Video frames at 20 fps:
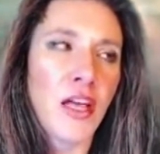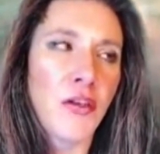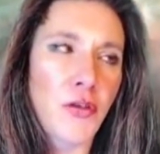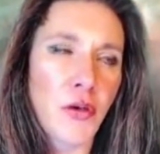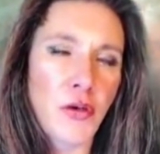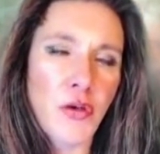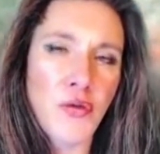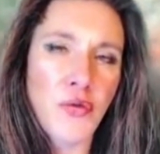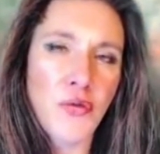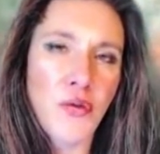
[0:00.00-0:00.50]

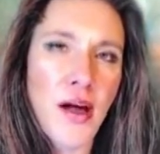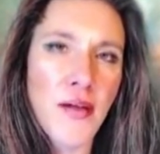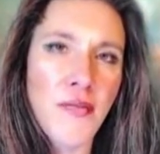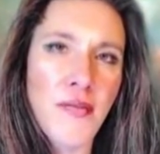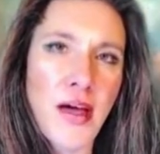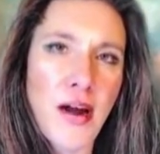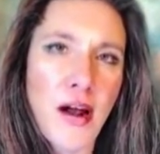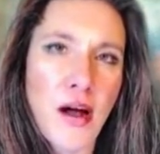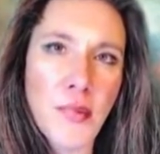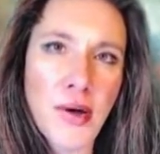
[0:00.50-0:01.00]
So you find
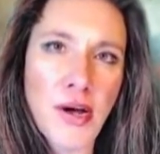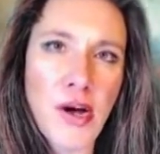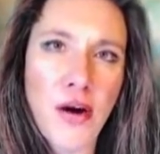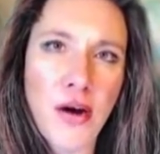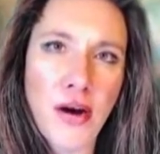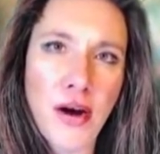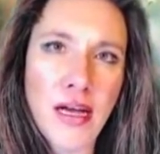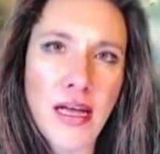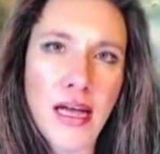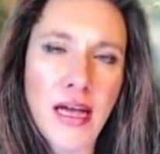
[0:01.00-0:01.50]
that
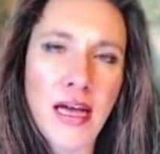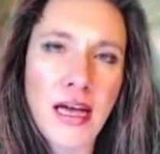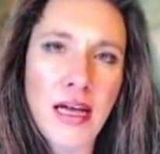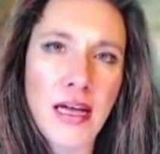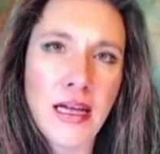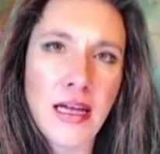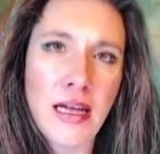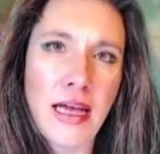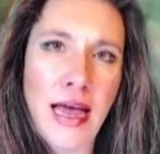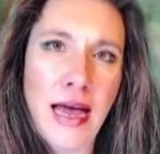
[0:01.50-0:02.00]

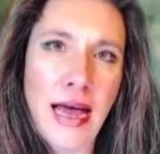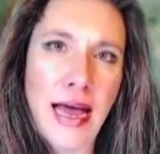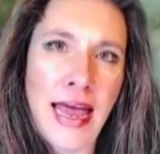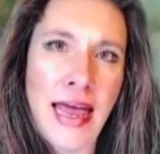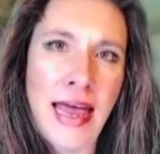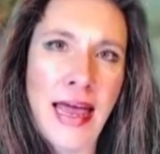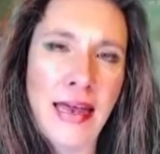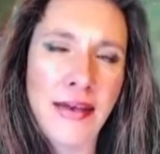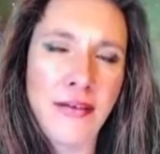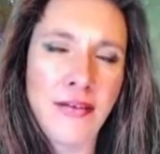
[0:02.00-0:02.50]
Atmakaraka
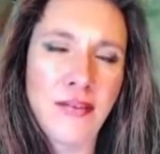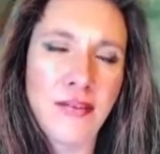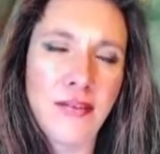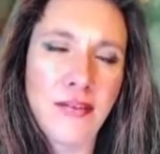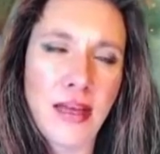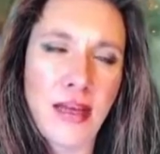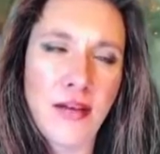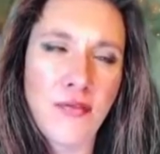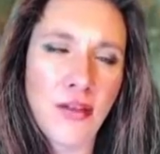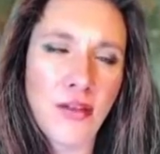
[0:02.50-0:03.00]
and
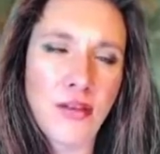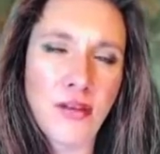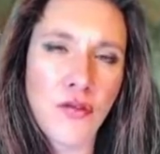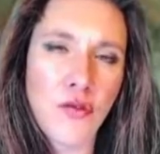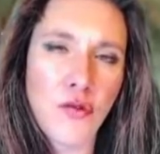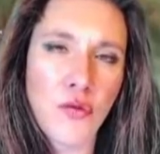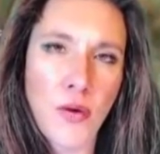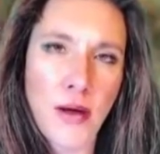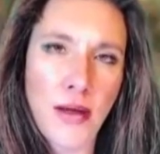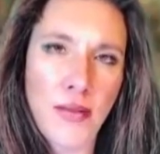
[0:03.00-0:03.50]
see if it's
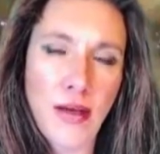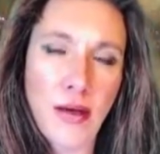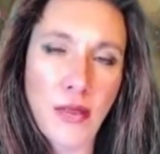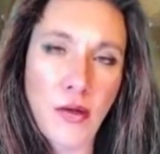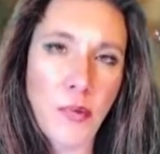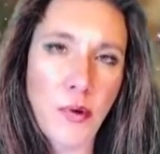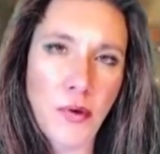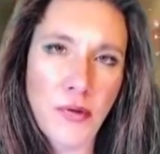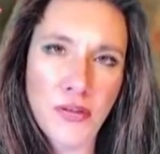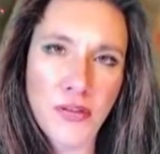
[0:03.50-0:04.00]
conjoined the
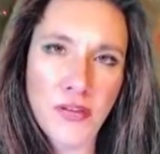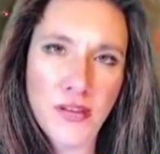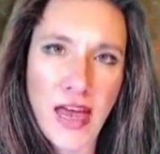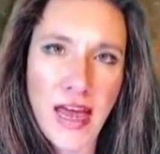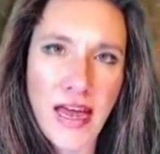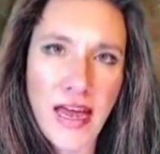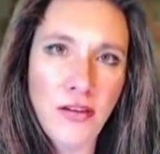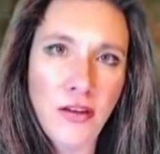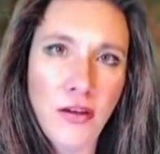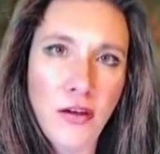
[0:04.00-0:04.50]
other person's
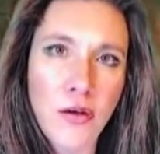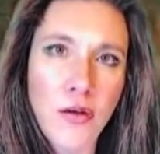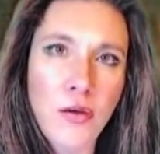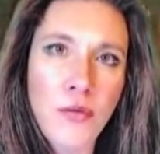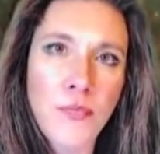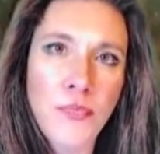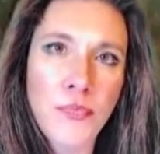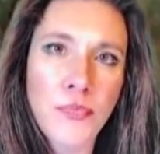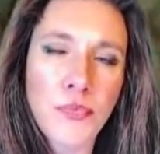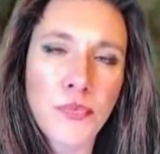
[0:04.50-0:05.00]
Ketu.
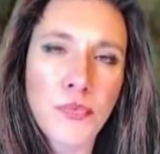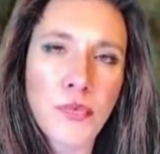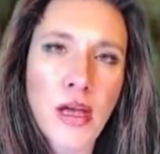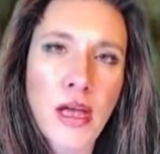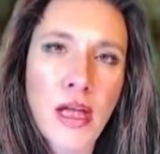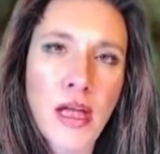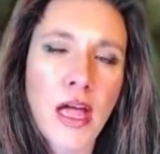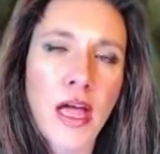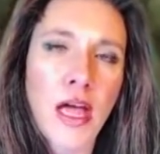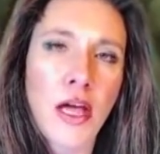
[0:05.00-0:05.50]

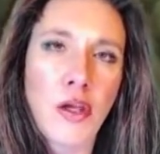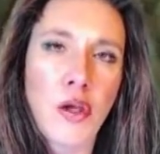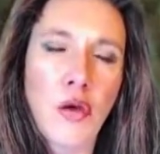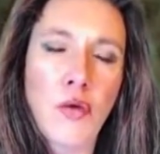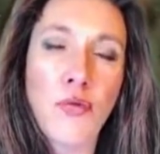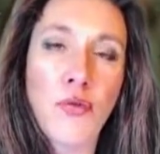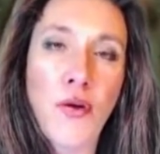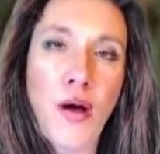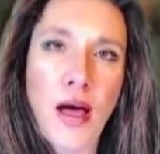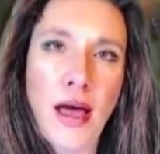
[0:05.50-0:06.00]

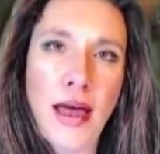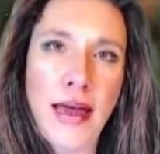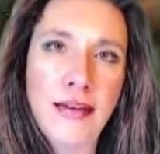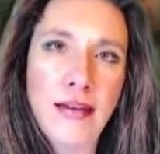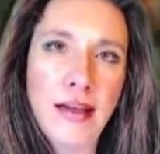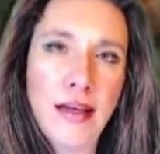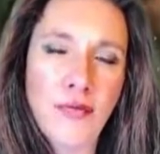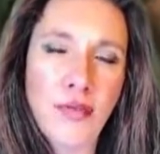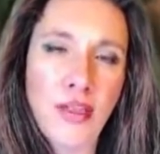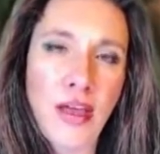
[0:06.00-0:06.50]
You
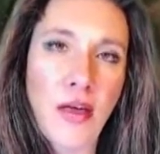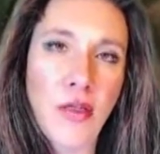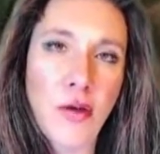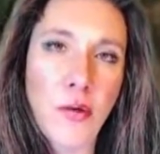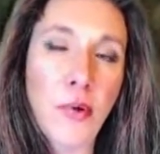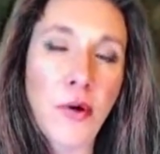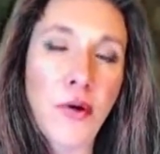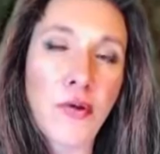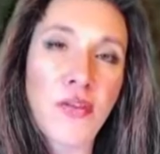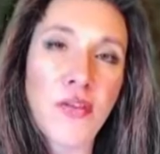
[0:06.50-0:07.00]
find if the other
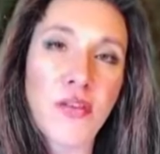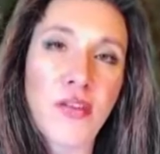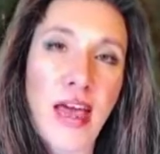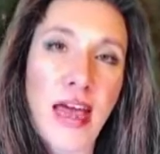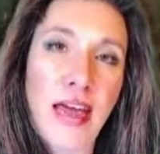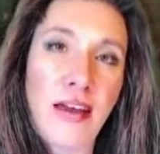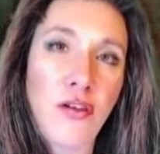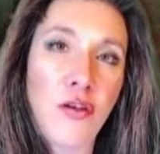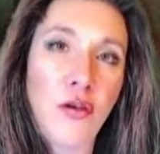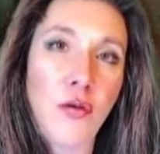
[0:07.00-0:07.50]
person's
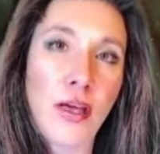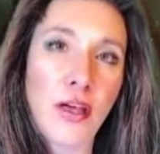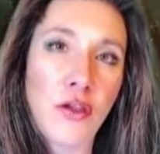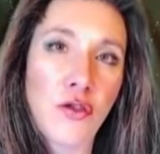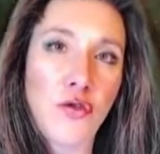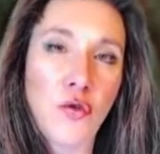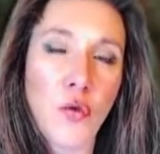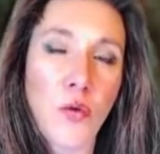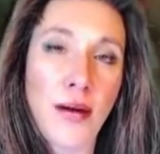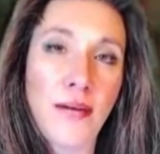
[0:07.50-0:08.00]
Ketu
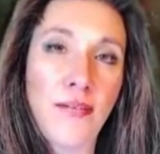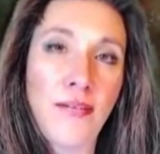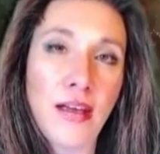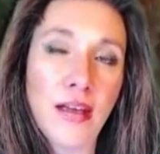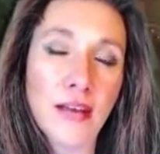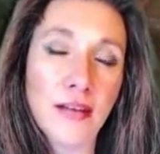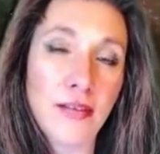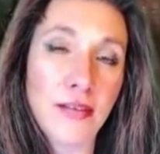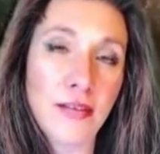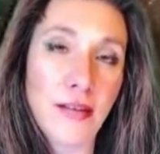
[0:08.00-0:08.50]
is joined
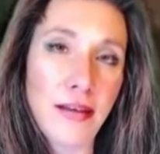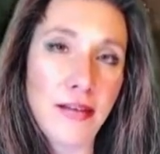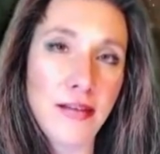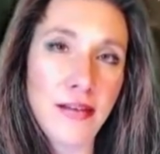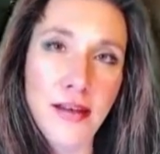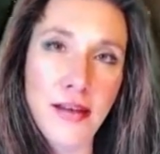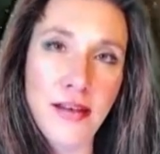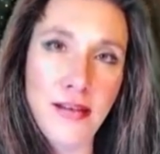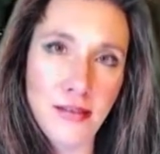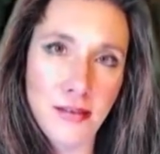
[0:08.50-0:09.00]
the
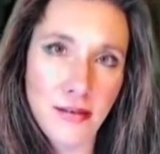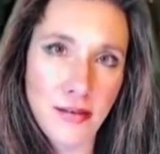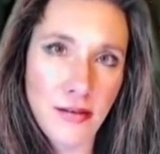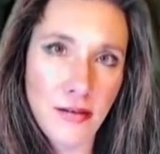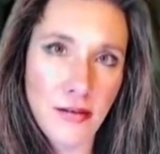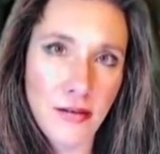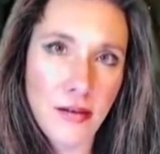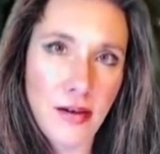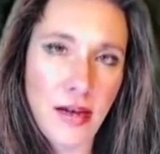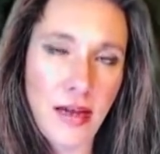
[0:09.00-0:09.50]
ascendant
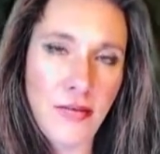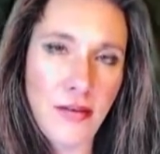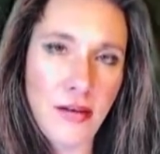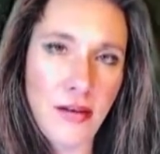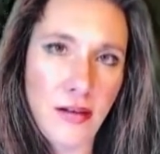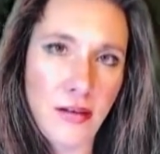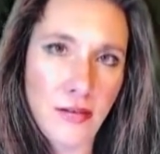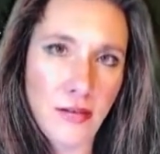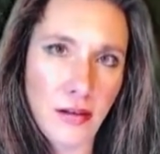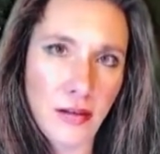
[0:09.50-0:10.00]
in the
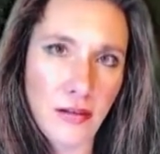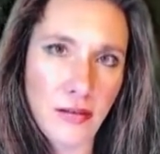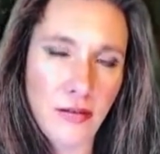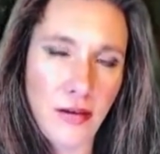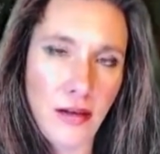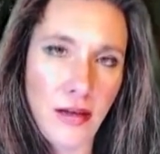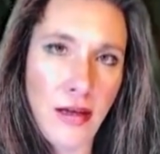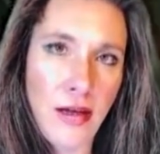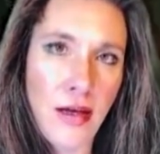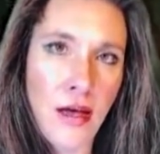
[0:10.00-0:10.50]

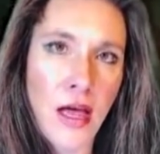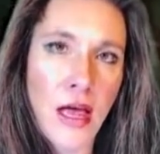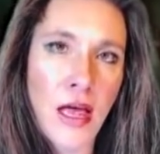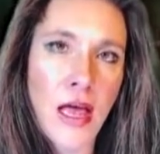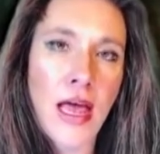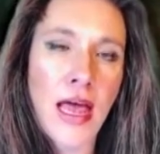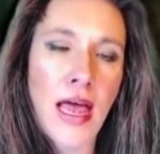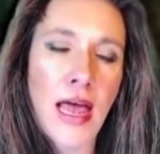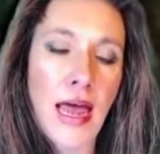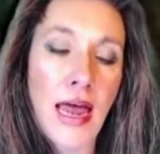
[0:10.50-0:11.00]
D60,
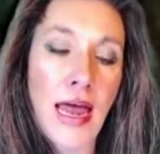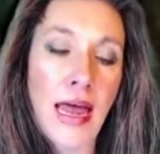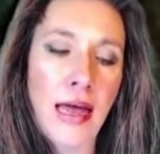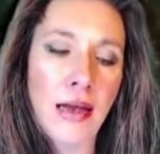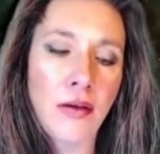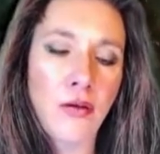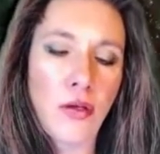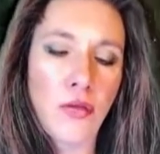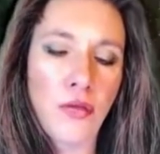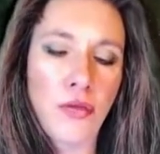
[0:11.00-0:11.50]

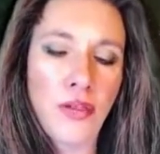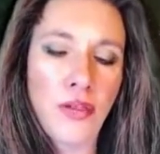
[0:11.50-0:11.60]
and